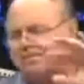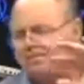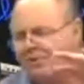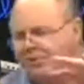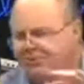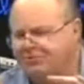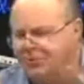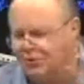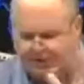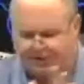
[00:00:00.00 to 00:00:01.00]
Then, Mr.
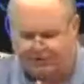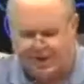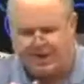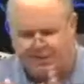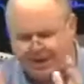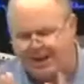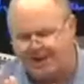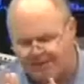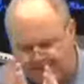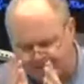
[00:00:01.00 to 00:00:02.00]
New Castrati, we
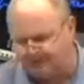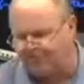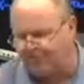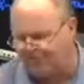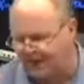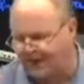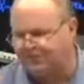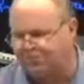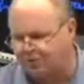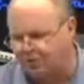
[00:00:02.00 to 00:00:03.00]
have people
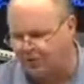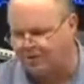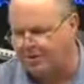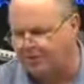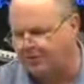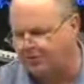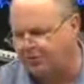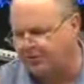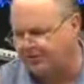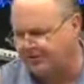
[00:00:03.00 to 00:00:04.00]
faced with criminal
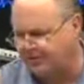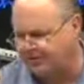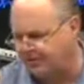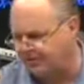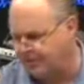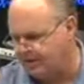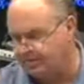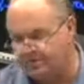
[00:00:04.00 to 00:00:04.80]
situations each and every day,